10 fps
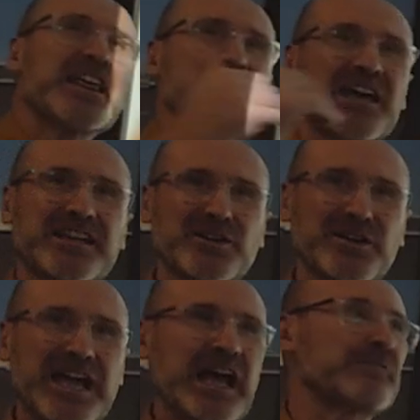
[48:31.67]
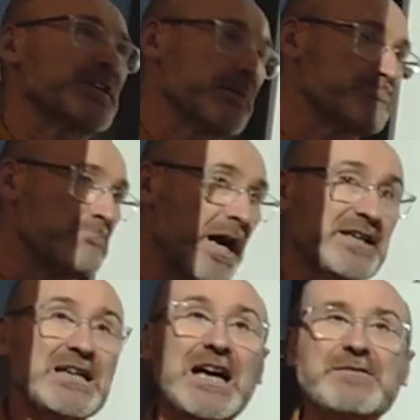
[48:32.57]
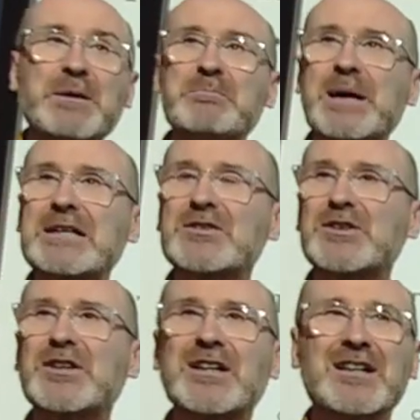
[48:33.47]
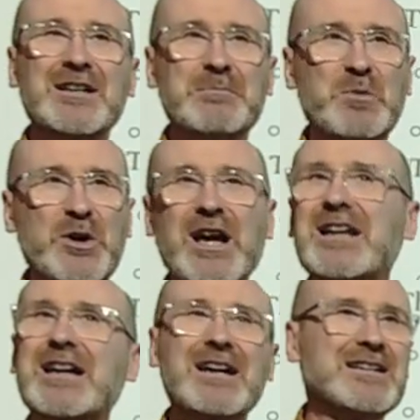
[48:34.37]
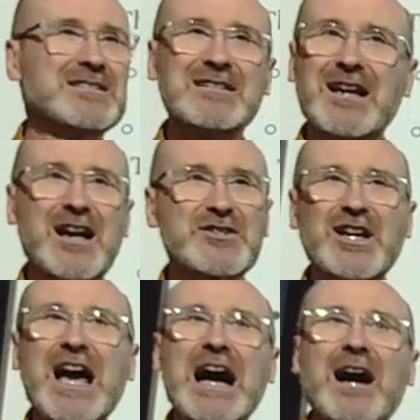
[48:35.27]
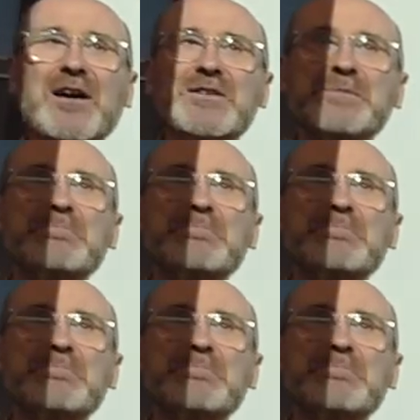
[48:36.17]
they don't have. They might have a better, more elegant, larger house,